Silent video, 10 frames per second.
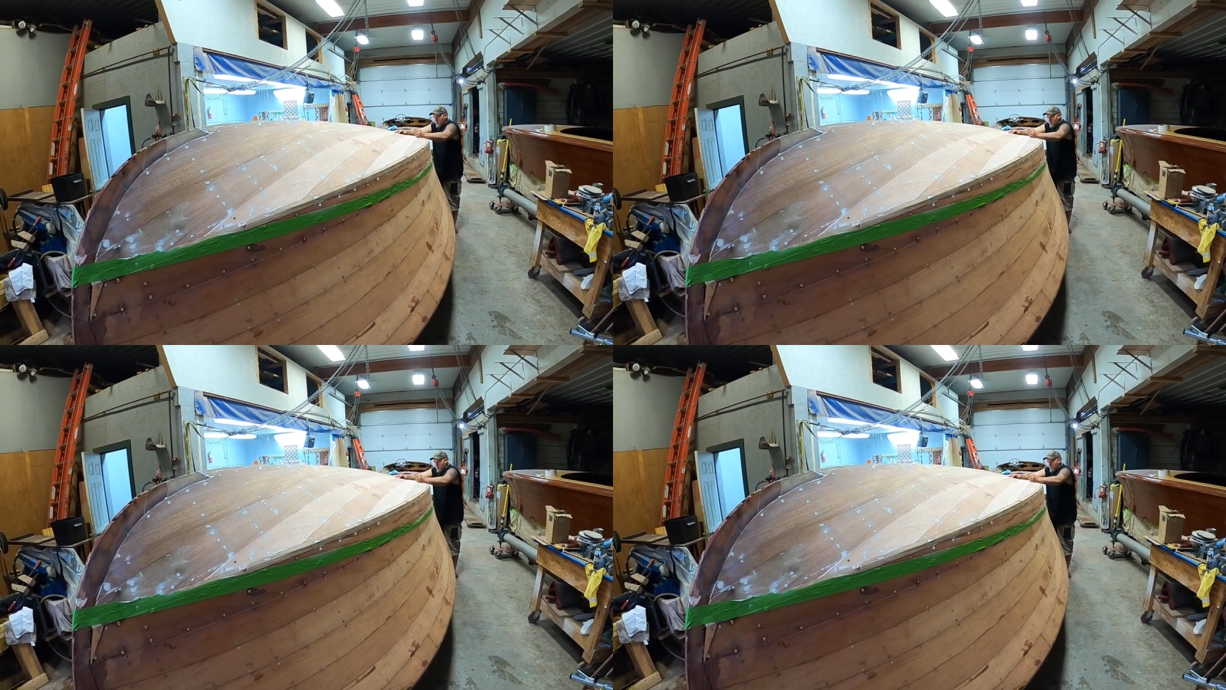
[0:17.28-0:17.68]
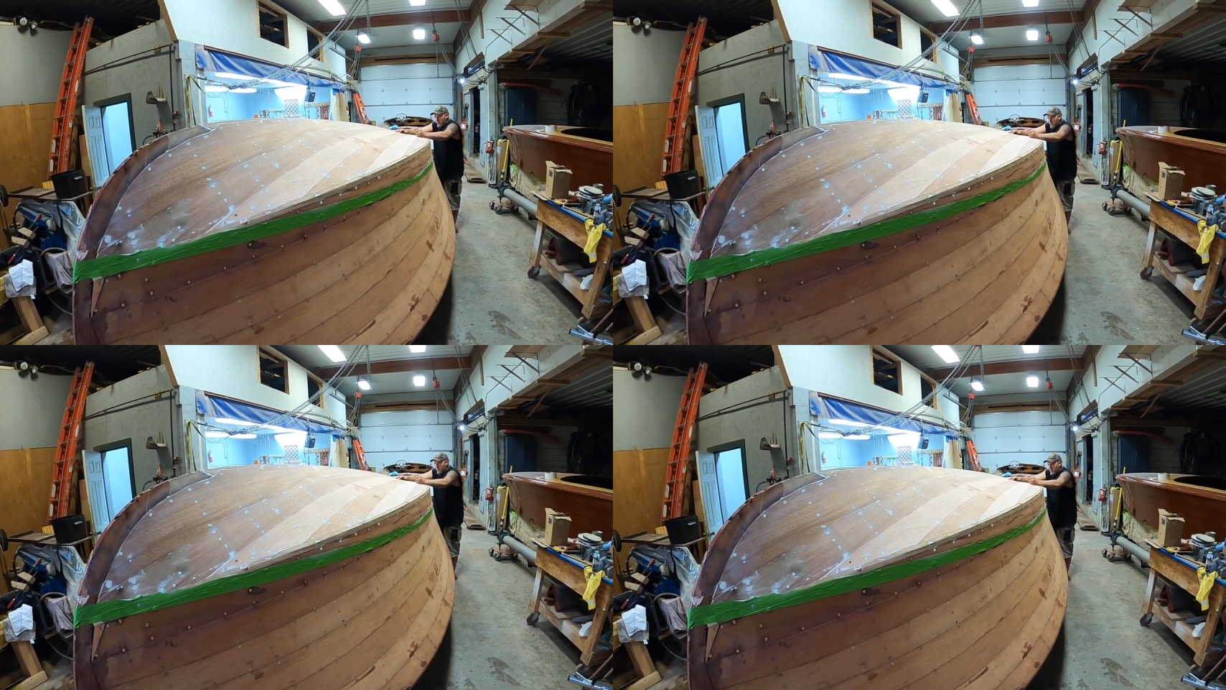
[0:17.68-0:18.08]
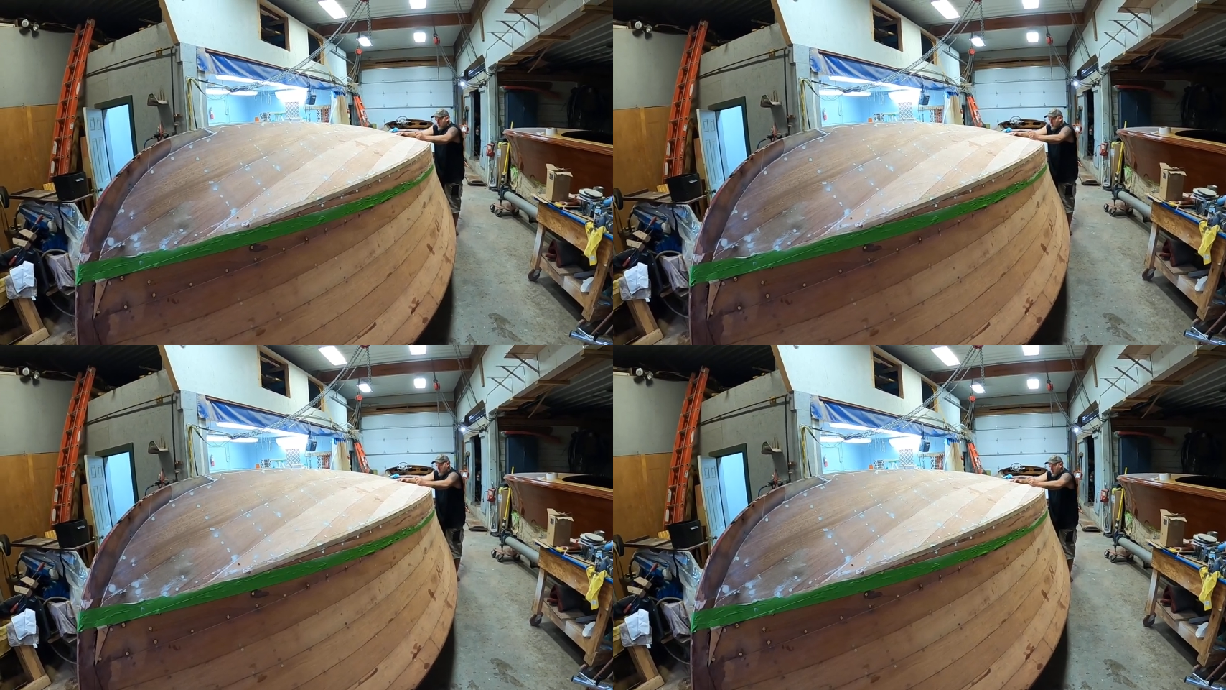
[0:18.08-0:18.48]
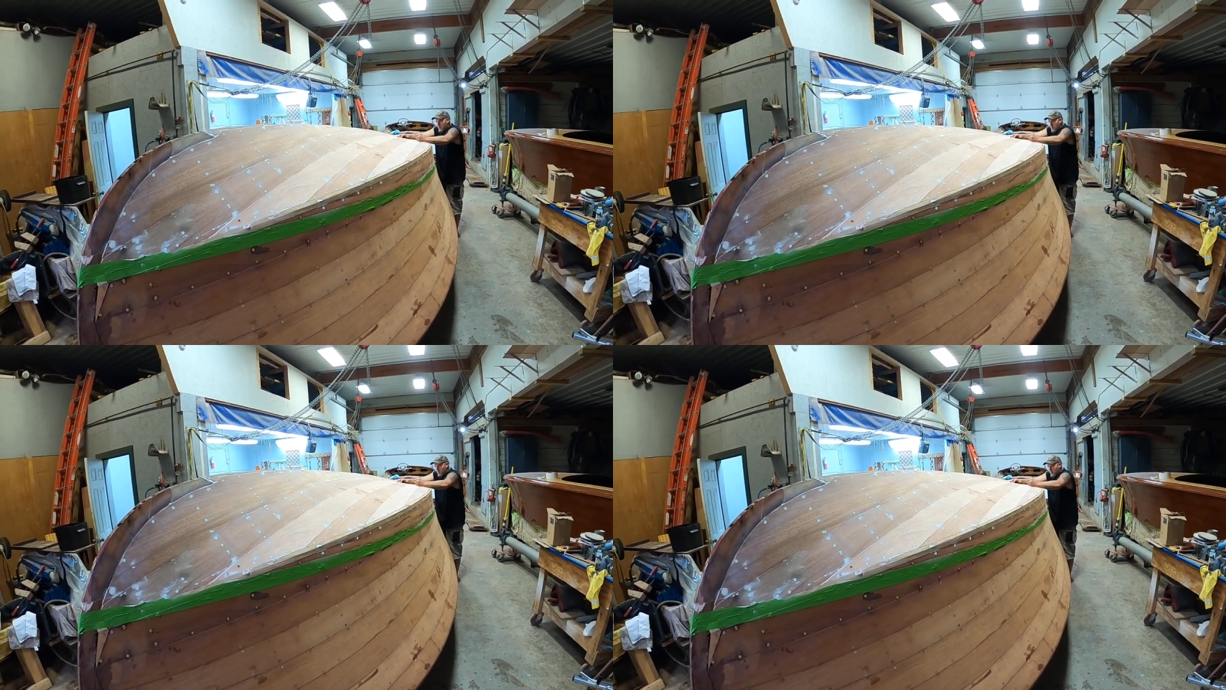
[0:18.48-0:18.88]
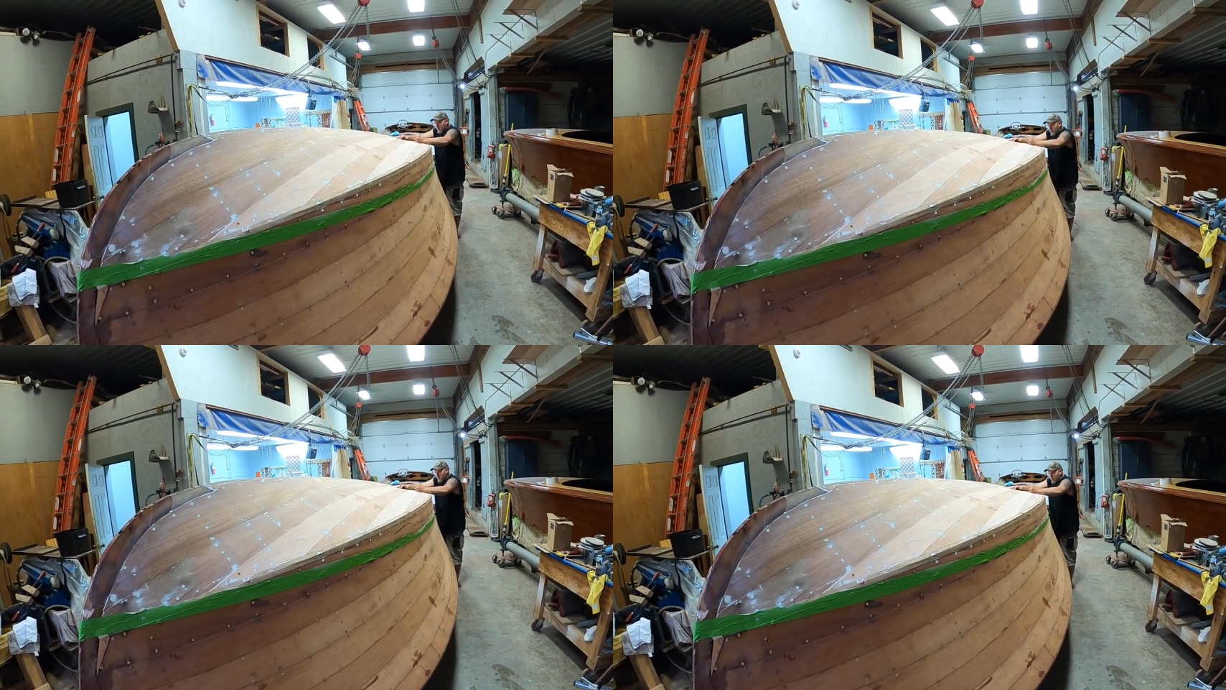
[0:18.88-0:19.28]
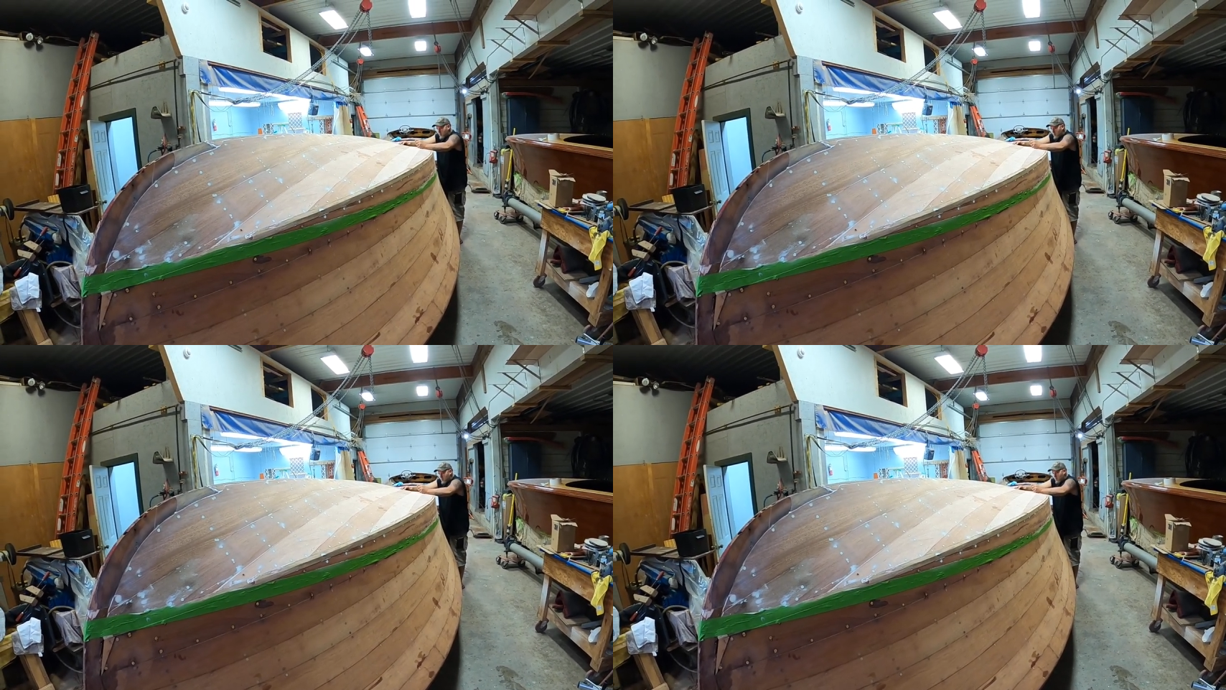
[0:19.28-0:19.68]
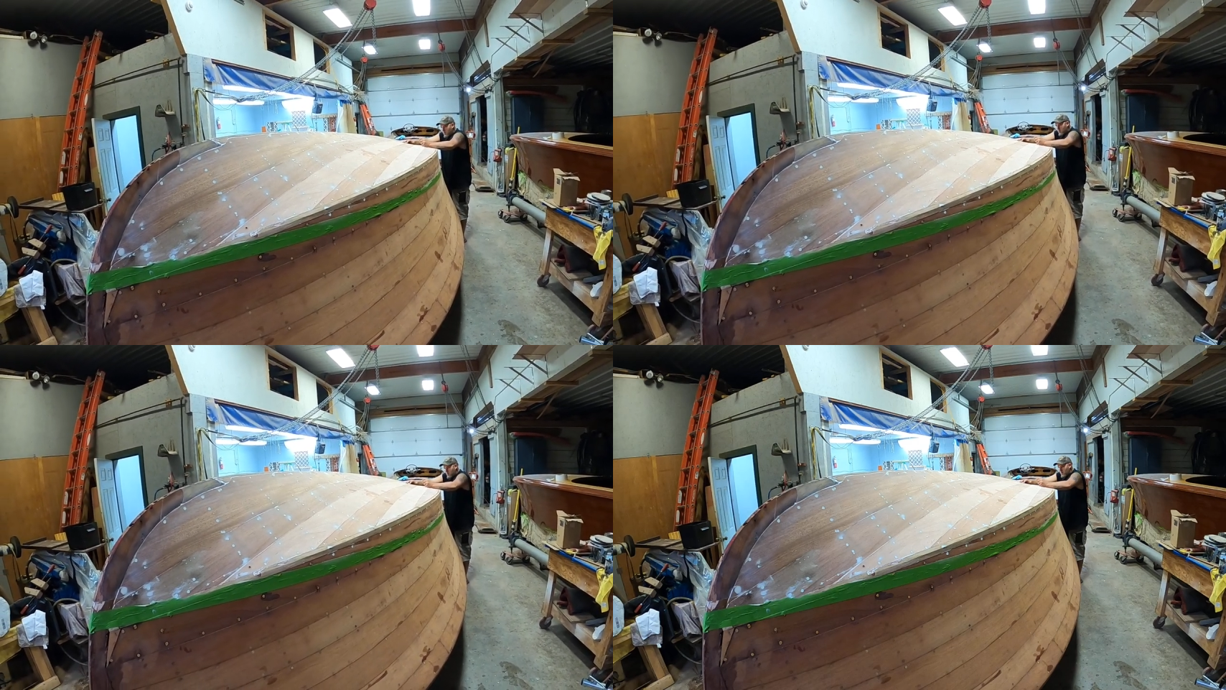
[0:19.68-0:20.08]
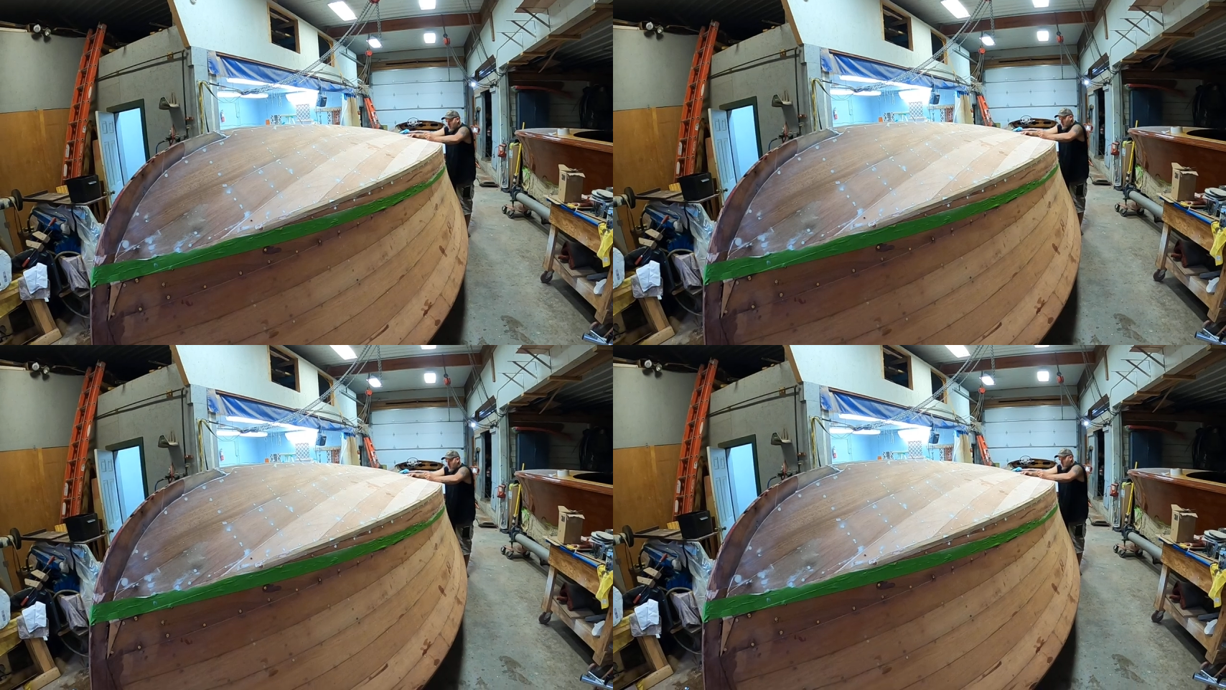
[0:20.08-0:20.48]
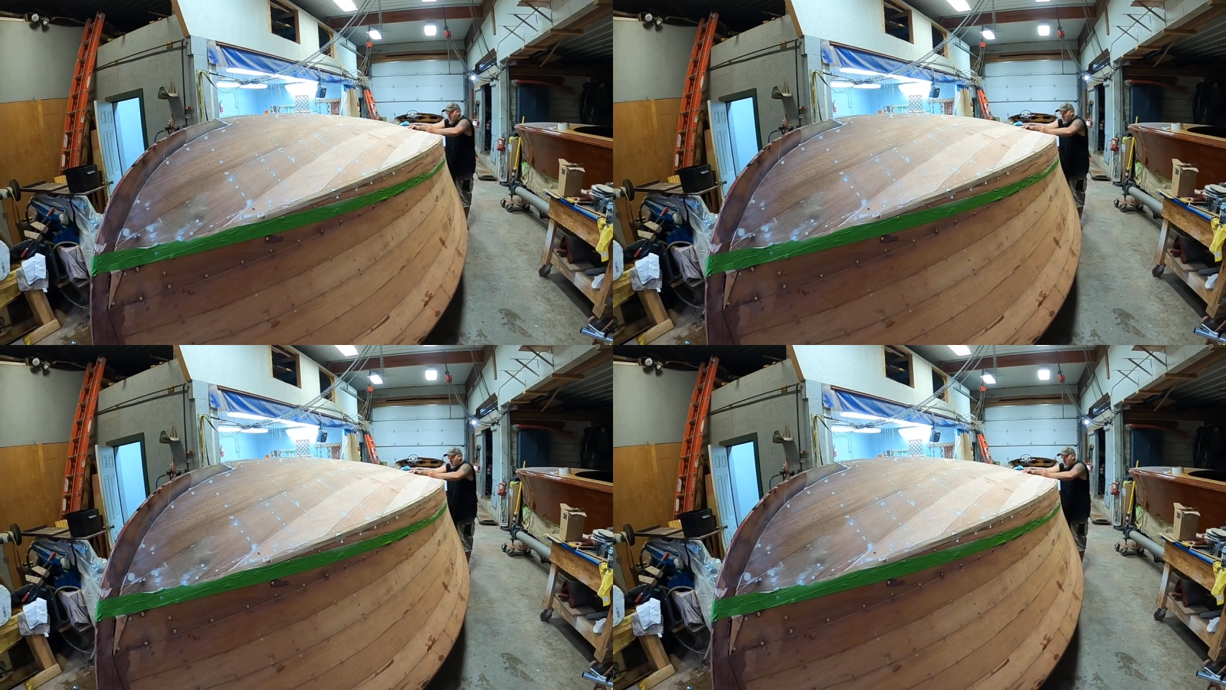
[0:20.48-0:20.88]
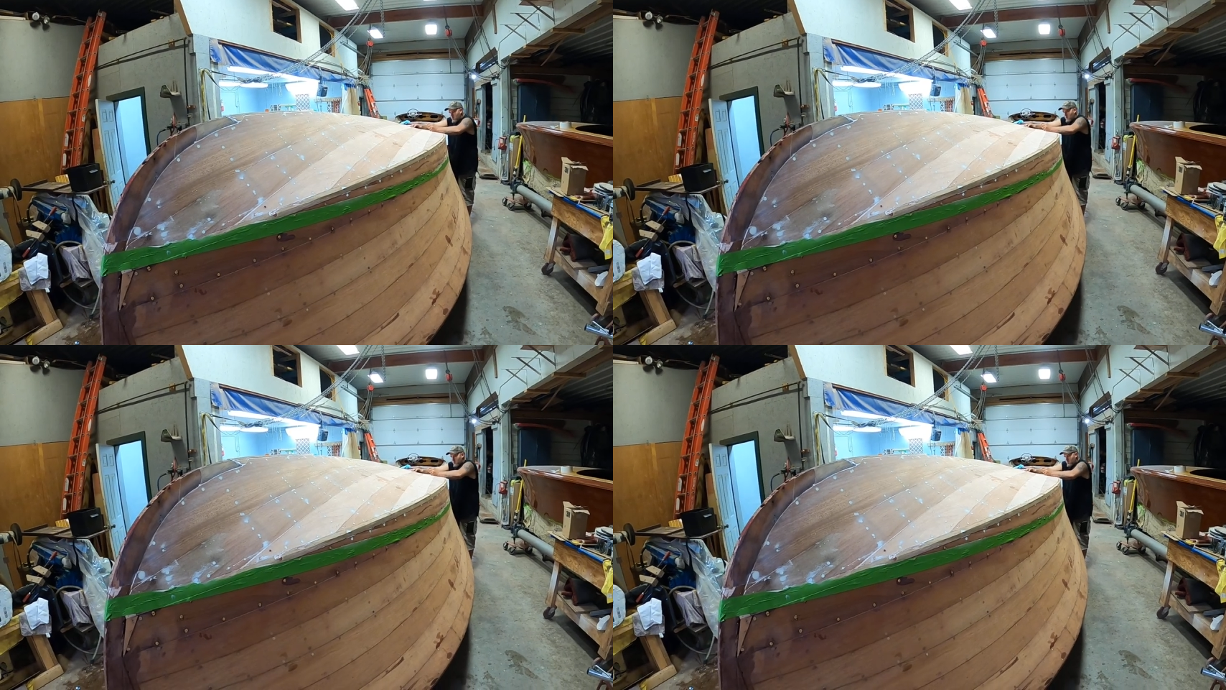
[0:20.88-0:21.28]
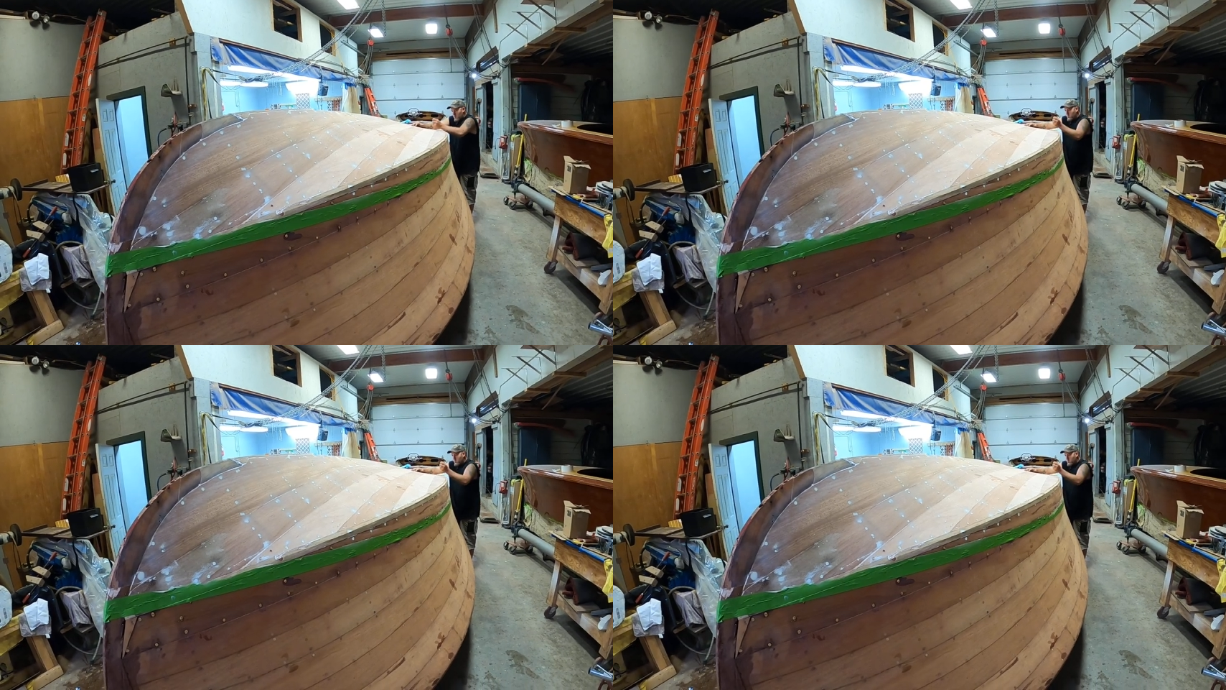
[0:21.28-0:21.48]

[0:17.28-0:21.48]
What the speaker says: No face is visible, so there are no lips to read.